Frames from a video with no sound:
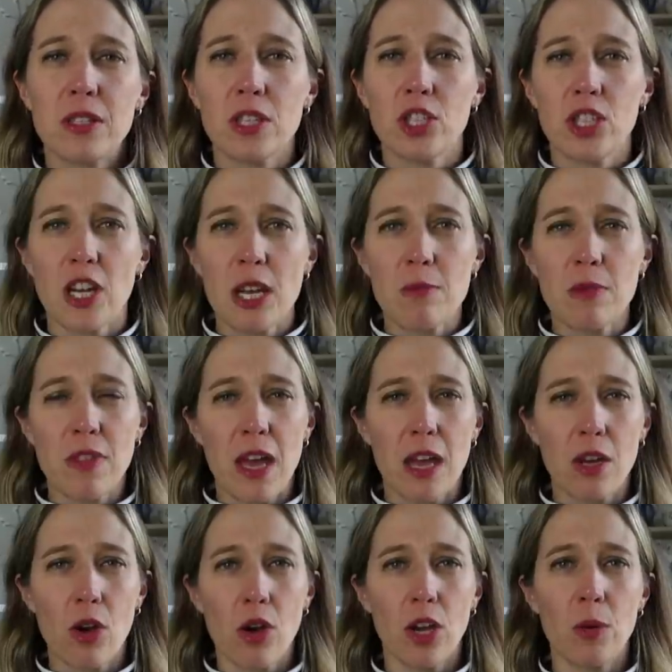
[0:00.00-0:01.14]
the shape of
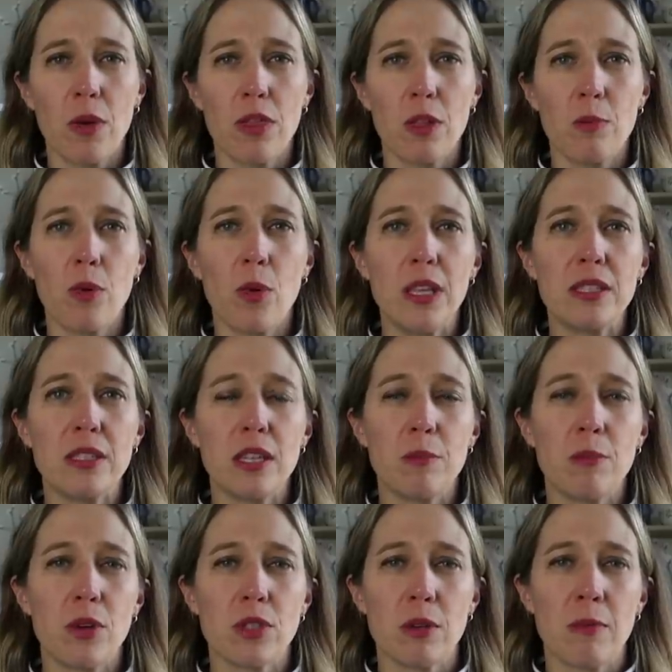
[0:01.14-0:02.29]
that collar with the points at the
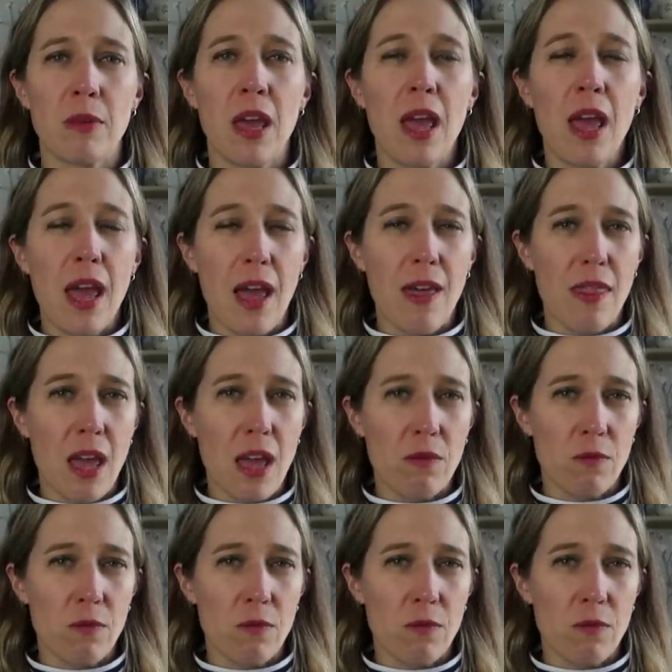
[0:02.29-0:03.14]
bottom and that